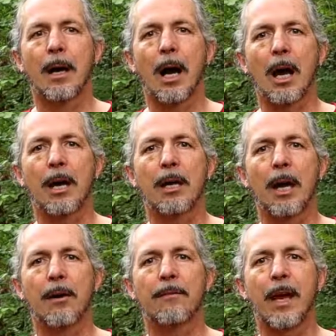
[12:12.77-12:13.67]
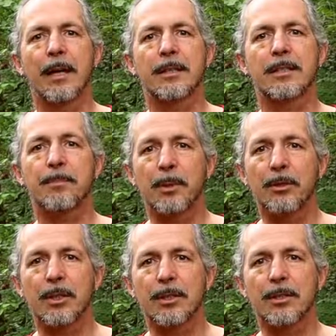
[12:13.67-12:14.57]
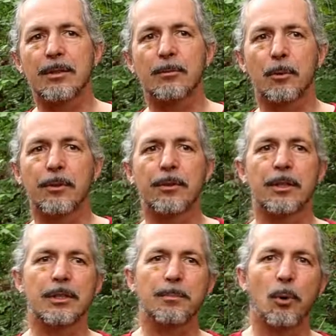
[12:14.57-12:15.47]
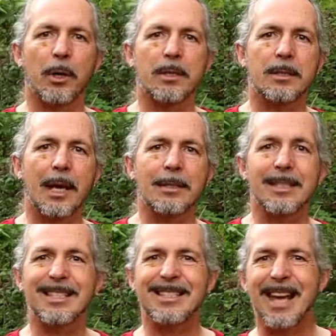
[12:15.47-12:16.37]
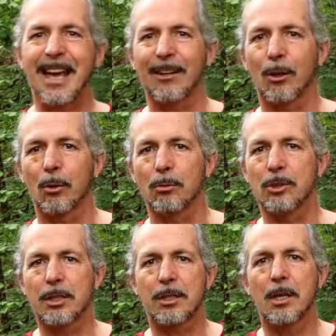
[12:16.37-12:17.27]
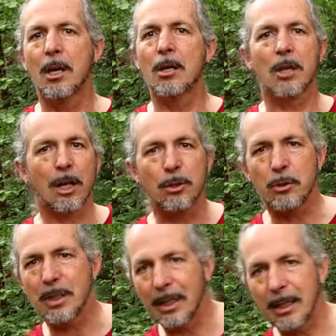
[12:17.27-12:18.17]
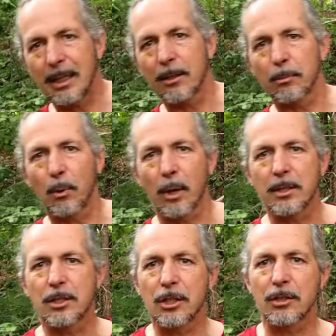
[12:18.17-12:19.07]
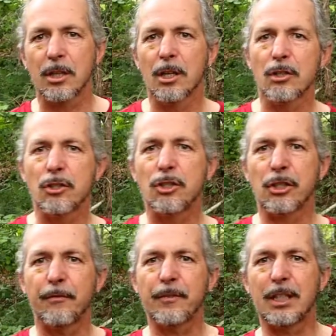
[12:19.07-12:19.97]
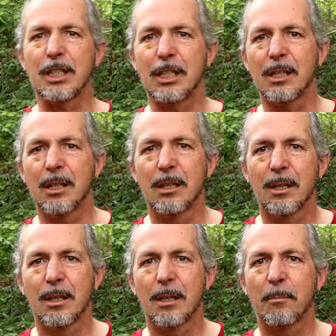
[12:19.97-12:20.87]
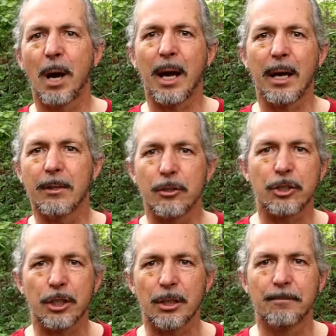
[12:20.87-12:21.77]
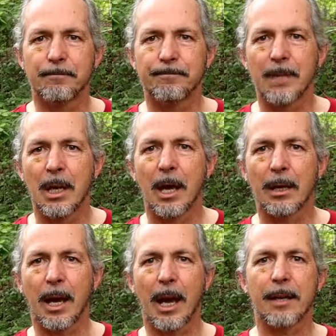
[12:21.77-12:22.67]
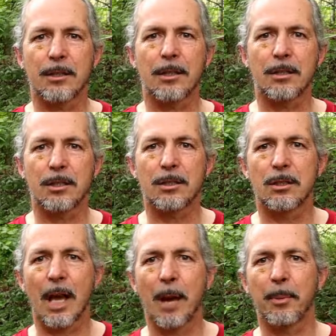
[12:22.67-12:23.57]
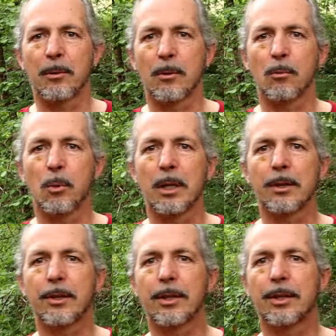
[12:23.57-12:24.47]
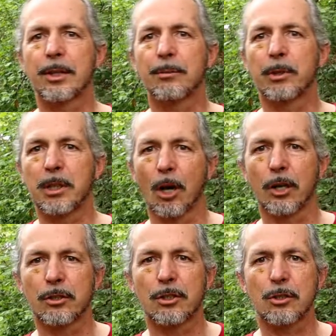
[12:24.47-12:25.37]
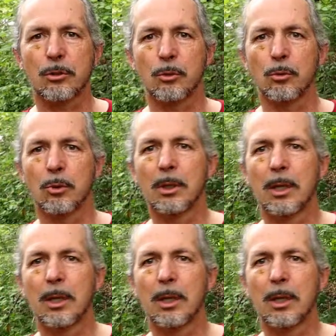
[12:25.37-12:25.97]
I have had experience with these points as a standalone, just not using any other points, just shifting my energy. And I had this happen with regards to